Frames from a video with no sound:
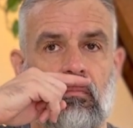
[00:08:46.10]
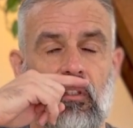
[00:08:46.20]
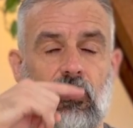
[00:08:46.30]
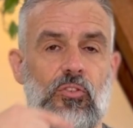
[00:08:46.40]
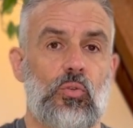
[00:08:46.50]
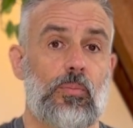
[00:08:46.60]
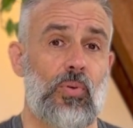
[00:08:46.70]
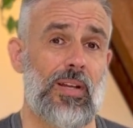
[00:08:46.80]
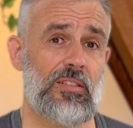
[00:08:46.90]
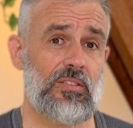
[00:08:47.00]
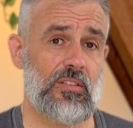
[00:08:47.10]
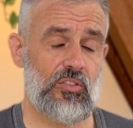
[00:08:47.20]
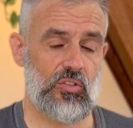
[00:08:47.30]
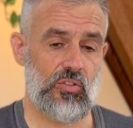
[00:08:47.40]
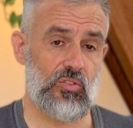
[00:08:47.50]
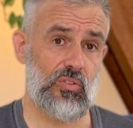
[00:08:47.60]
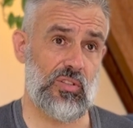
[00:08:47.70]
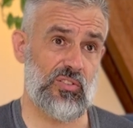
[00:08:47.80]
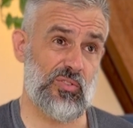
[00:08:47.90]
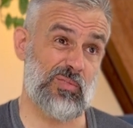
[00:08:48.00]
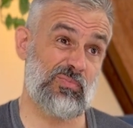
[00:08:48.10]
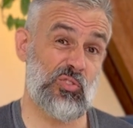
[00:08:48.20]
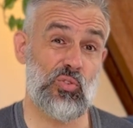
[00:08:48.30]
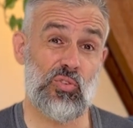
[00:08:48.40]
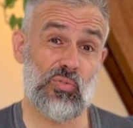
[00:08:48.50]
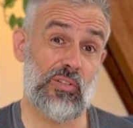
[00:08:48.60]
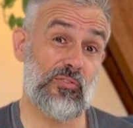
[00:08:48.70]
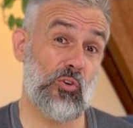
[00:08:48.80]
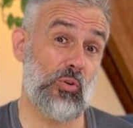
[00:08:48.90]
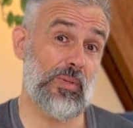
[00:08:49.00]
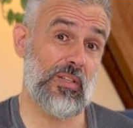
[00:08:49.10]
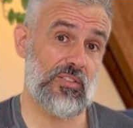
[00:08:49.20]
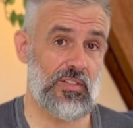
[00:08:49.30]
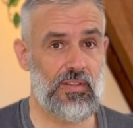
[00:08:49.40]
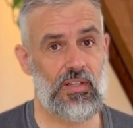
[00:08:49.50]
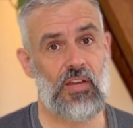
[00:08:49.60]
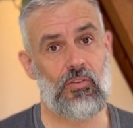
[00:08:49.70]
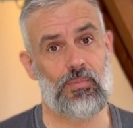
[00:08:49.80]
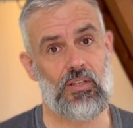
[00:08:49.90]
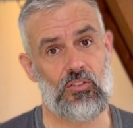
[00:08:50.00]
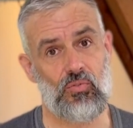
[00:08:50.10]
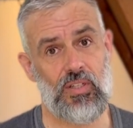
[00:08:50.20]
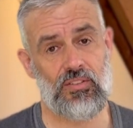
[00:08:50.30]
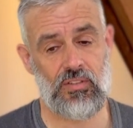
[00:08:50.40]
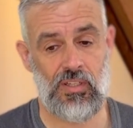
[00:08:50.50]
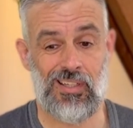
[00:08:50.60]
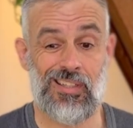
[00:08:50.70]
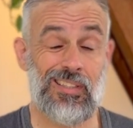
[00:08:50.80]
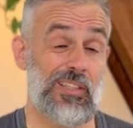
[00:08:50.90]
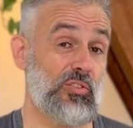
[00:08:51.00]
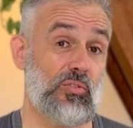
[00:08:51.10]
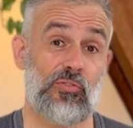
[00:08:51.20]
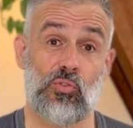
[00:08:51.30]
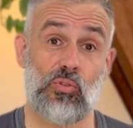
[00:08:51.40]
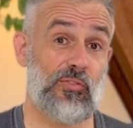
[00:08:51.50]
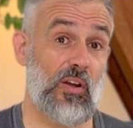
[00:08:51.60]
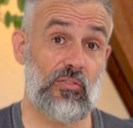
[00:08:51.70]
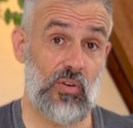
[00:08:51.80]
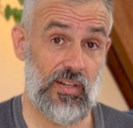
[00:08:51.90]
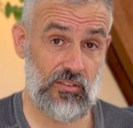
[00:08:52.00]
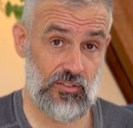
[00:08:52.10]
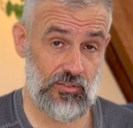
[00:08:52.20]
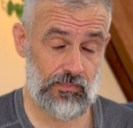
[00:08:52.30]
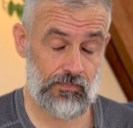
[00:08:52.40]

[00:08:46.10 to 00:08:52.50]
Now, if you were to practice this, you could do this for 2, 3, 4 minutes and then have a minute's rest and do 4 or 5 rounds.